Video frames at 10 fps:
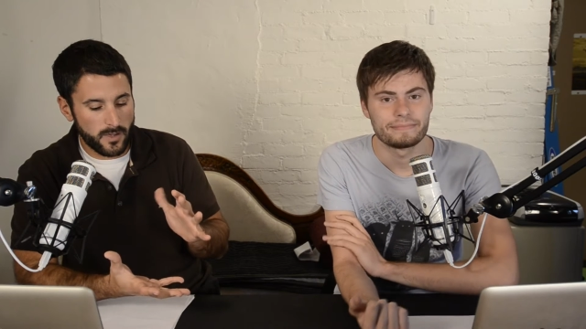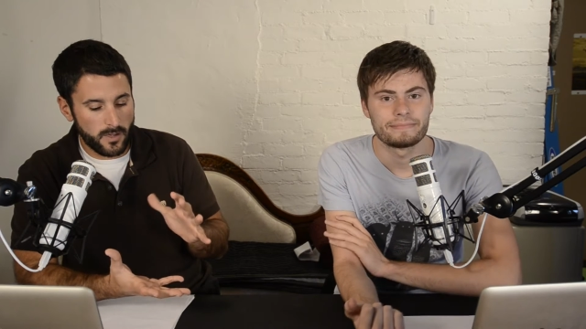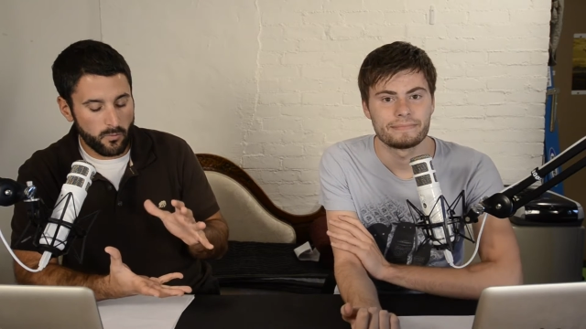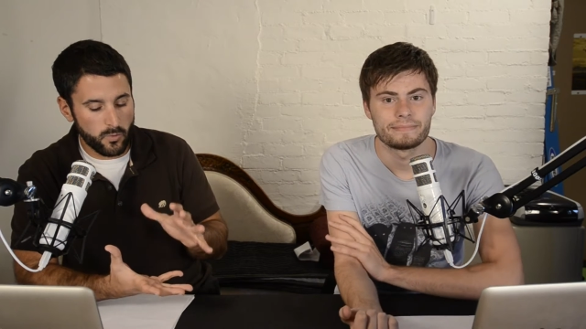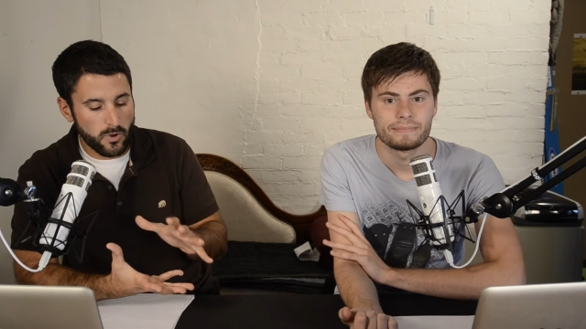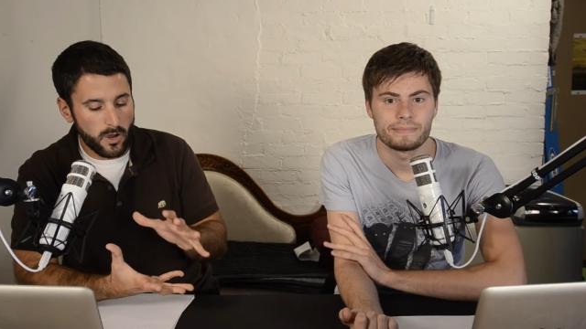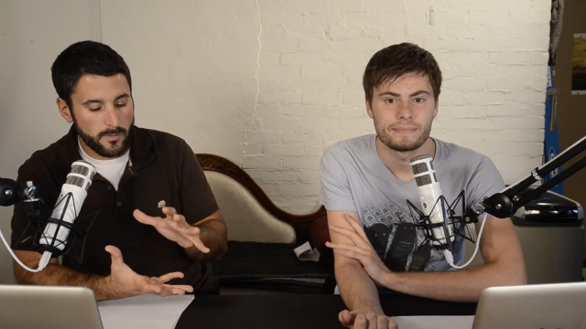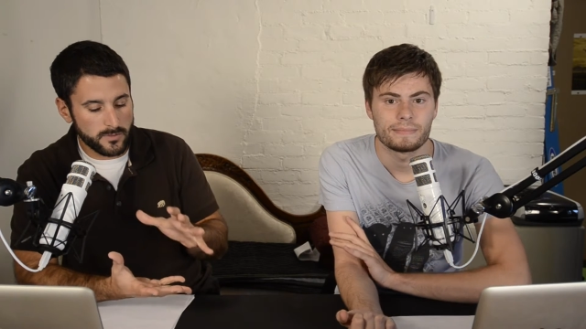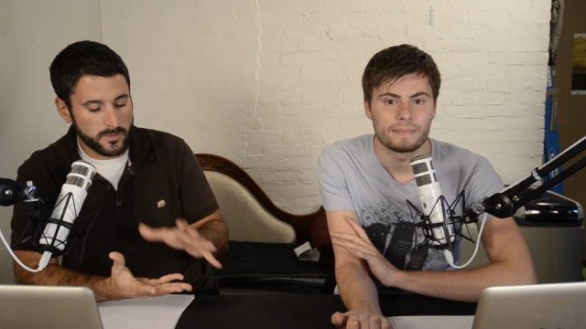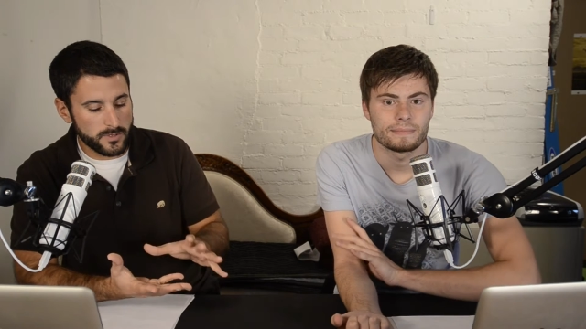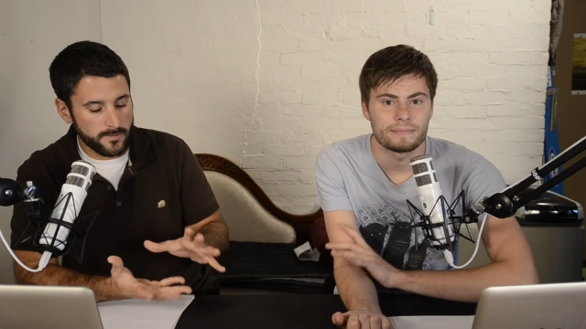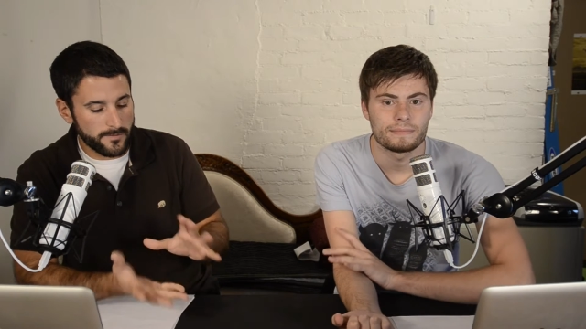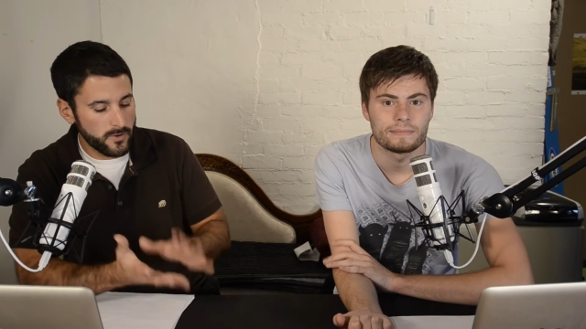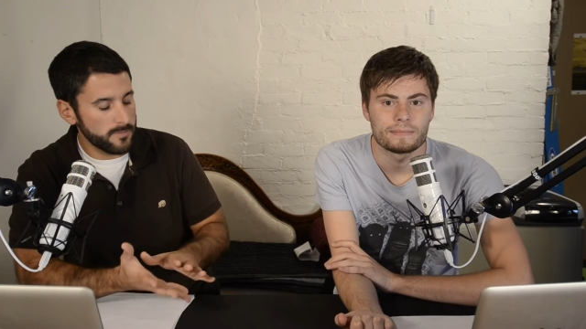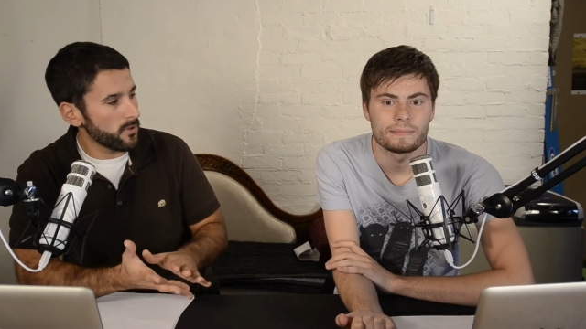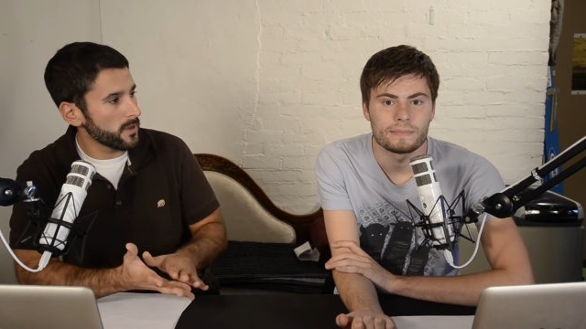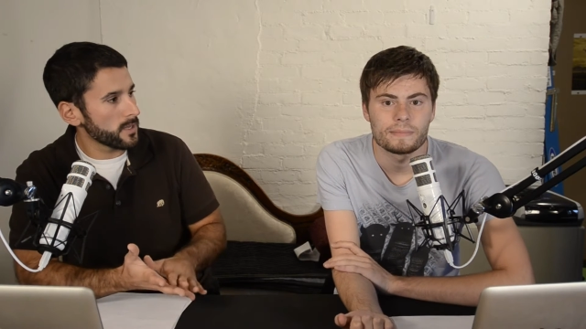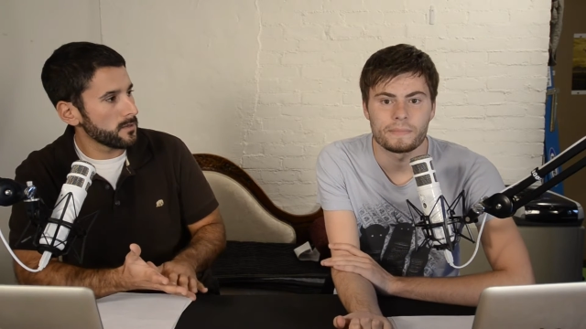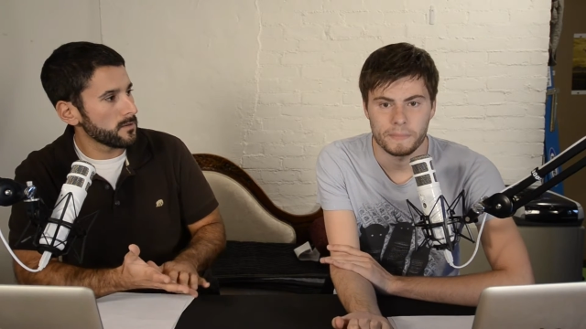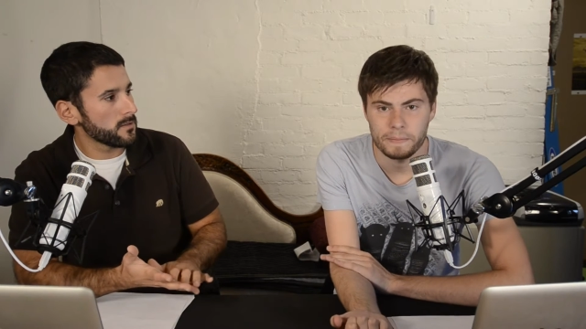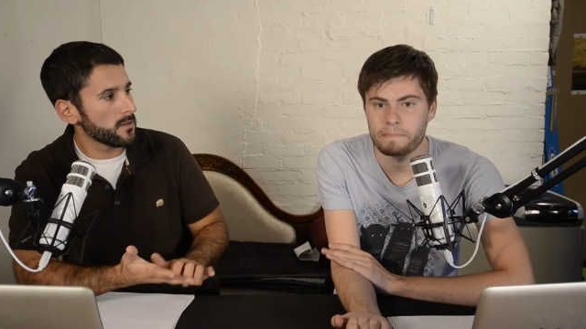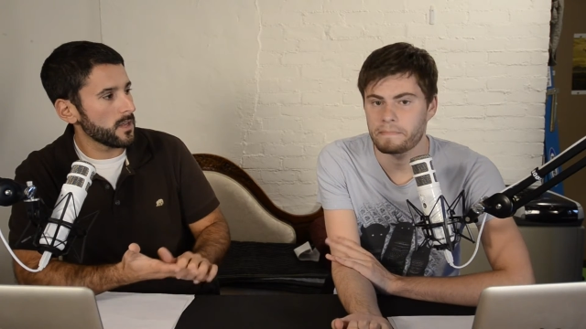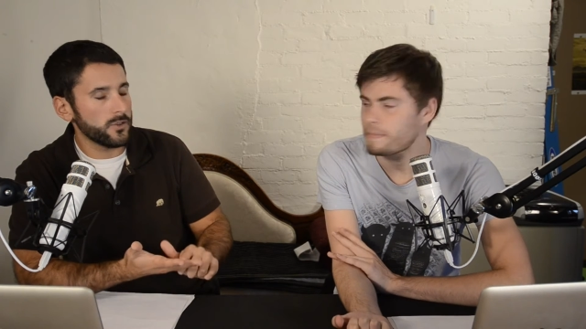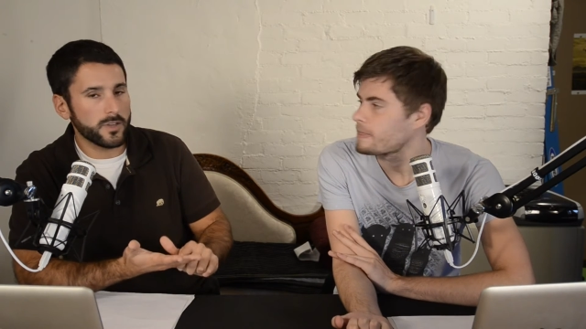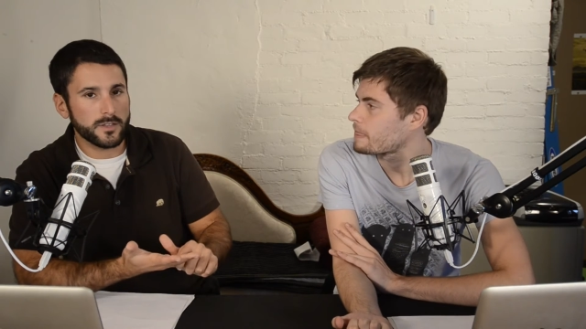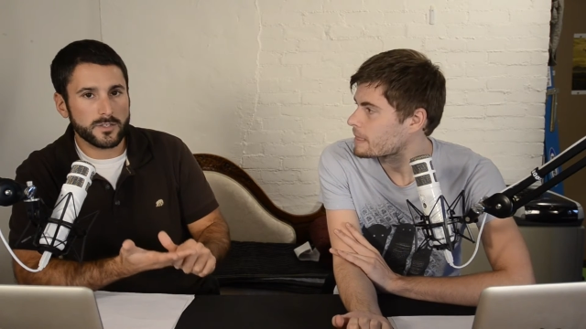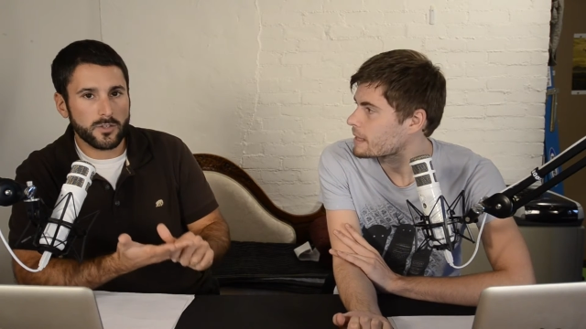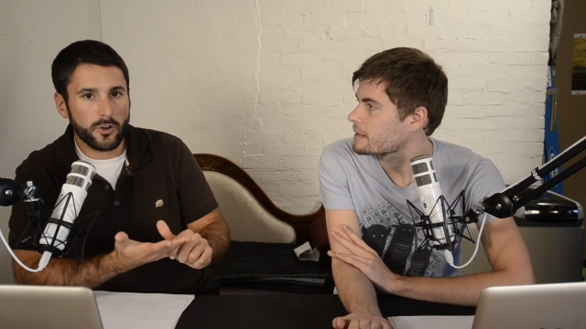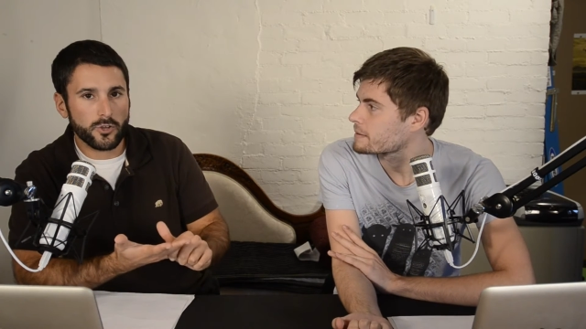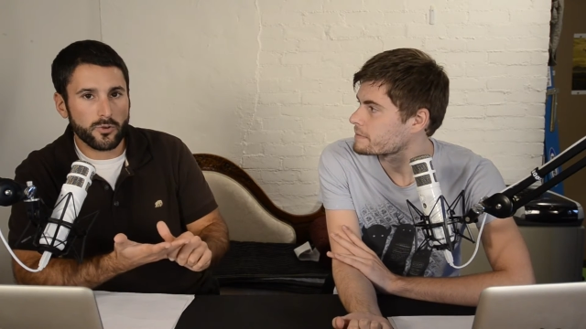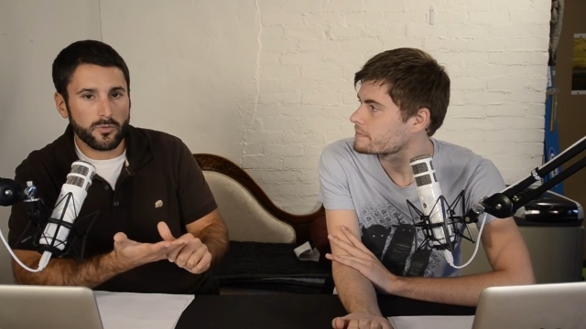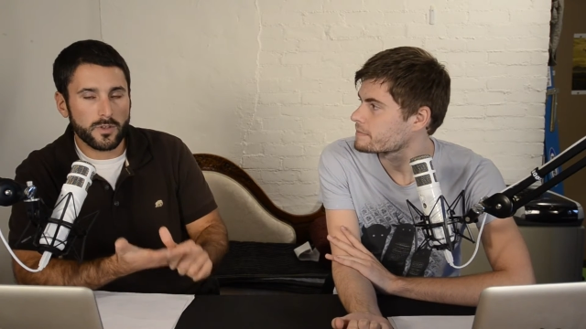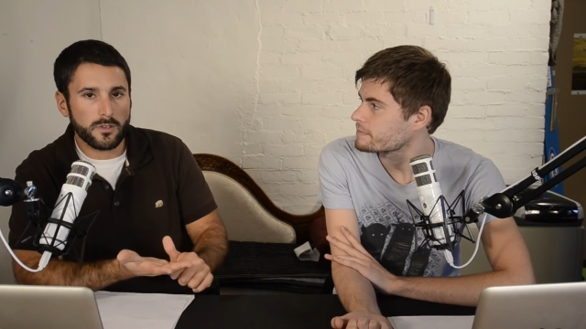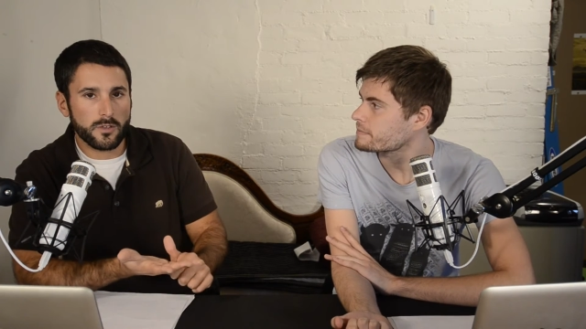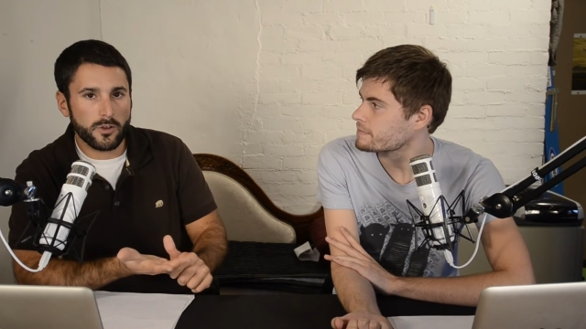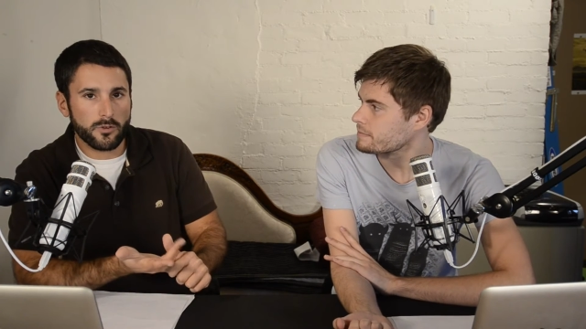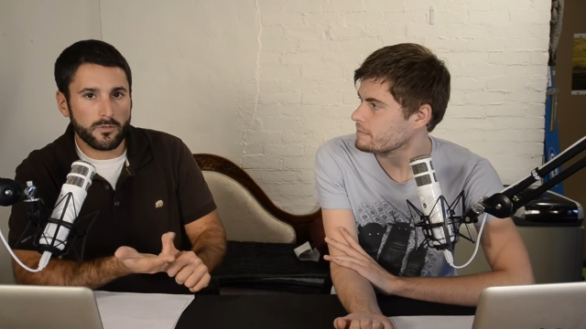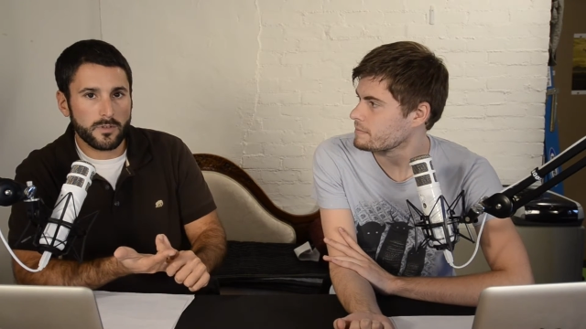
Speaker 1: uh, WooCommerce, which is a free plugin, mm-hmm. and you can start your your